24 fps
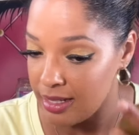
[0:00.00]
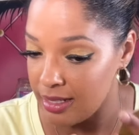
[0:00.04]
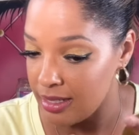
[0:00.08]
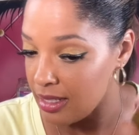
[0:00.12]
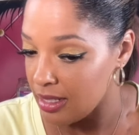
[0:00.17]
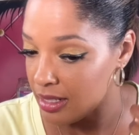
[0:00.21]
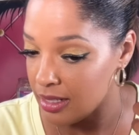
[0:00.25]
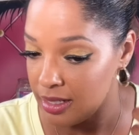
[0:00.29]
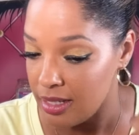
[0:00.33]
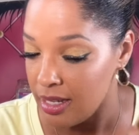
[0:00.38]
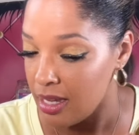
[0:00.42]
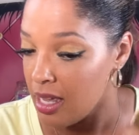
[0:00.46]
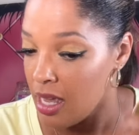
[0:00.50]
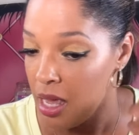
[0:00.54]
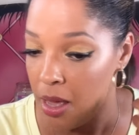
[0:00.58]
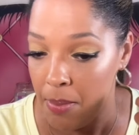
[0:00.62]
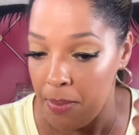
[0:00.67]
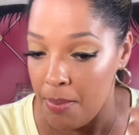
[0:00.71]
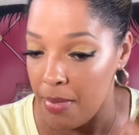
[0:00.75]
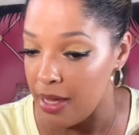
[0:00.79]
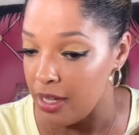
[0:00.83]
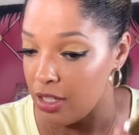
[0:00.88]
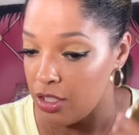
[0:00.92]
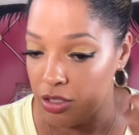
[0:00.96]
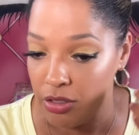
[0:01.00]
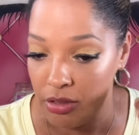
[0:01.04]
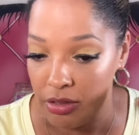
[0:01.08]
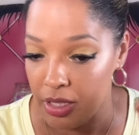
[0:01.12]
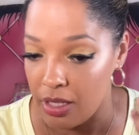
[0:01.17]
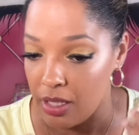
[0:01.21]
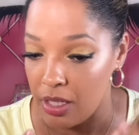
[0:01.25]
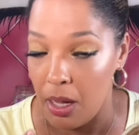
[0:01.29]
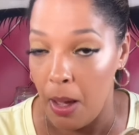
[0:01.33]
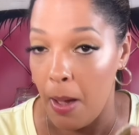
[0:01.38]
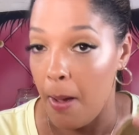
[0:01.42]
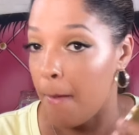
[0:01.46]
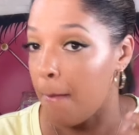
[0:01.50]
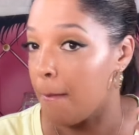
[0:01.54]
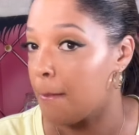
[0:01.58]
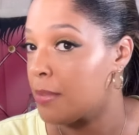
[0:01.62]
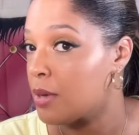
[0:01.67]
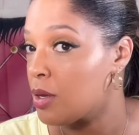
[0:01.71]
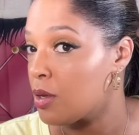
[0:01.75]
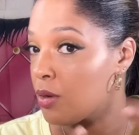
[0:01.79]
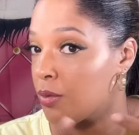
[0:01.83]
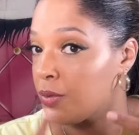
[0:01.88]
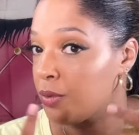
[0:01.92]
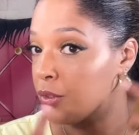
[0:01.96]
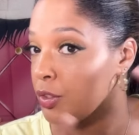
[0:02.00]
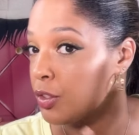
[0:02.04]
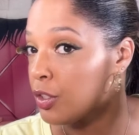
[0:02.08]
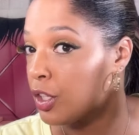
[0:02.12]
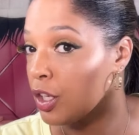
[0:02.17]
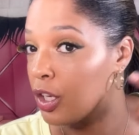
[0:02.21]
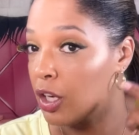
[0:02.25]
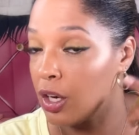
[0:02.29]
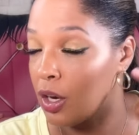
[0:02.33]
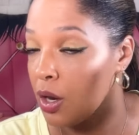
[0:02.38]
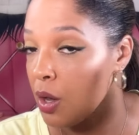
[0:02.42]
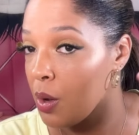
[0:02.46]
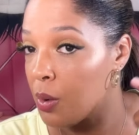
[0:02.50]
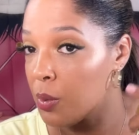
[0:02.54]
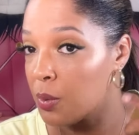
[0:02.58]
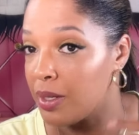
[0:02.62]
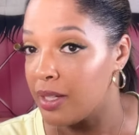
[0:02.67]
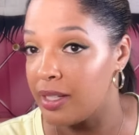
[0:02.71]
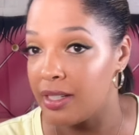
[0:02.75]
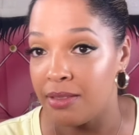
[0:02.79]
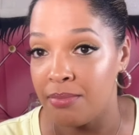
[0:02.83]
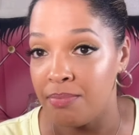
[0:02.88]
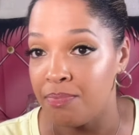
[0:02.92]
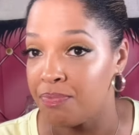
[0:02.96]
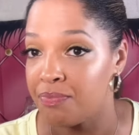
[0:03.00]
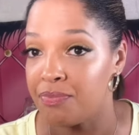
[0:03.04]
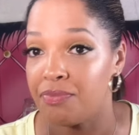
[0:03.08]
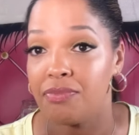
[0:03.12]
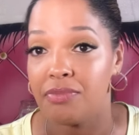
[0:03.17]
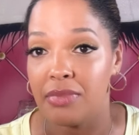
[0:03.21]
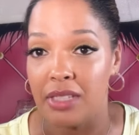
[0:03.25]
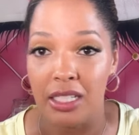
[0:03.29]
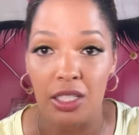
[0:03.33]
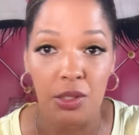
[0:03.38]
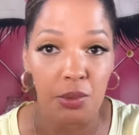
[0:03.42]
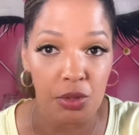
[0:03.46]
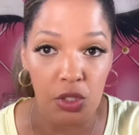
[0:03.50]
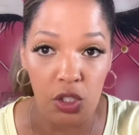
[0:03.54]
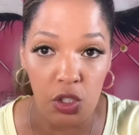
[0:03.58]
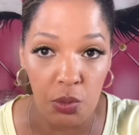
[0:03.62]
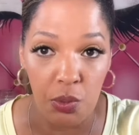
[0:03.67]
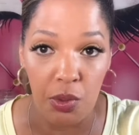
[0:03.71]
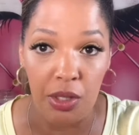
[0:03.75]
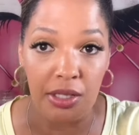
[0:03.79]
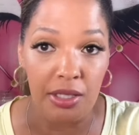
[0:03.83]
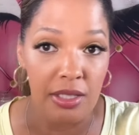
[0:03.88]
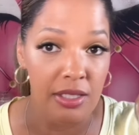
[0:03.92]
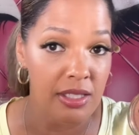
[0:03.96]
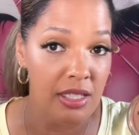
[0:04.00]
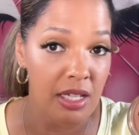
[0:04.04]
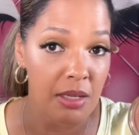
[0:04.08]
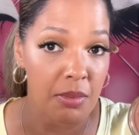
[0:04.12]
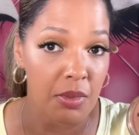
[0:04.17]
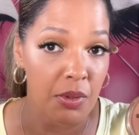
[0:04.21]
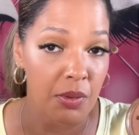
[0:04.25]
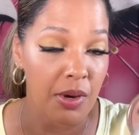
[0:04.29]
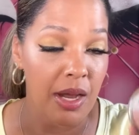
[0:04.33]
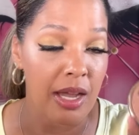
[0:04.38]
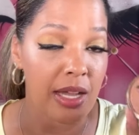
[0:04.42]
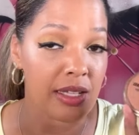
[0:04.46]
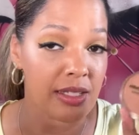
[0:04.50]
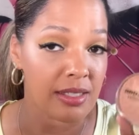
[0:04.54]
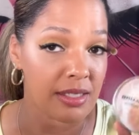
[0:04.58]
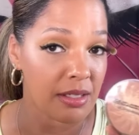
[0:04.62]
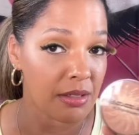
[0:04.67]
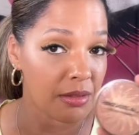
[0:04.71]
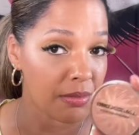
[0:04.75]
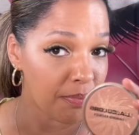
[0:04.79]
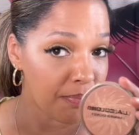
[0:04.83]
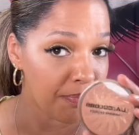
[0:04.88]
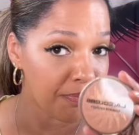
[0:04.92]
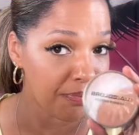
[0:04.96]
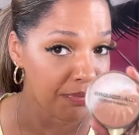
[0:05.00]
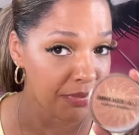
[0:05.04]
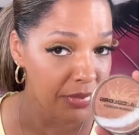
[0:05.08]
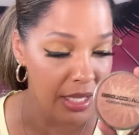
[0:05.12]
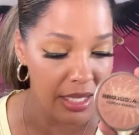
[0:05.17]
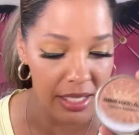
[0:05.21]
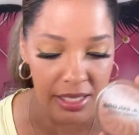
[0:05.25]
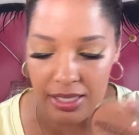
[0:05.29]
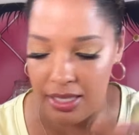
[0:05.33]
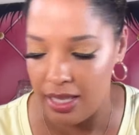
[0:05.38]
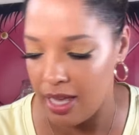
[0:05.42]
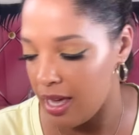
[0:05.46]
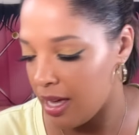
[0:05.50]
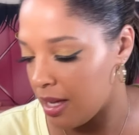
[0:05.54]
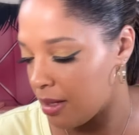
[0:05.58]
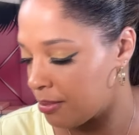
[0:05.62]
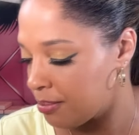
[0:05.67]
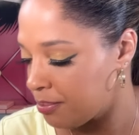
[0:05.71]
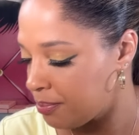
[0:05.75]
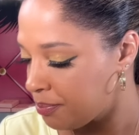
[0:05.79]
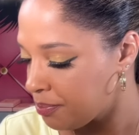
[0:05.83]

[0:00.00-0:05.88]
It makes you look beautiful. You're glowing. That's what you want in the summer, right? So that's that.